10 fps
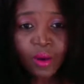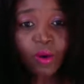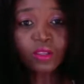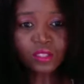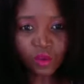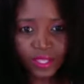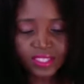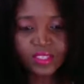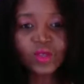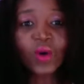
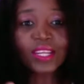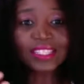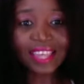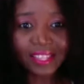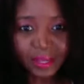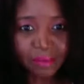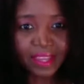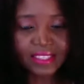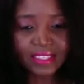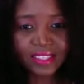consequences on a daily
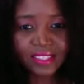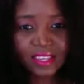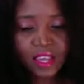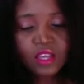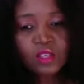basis.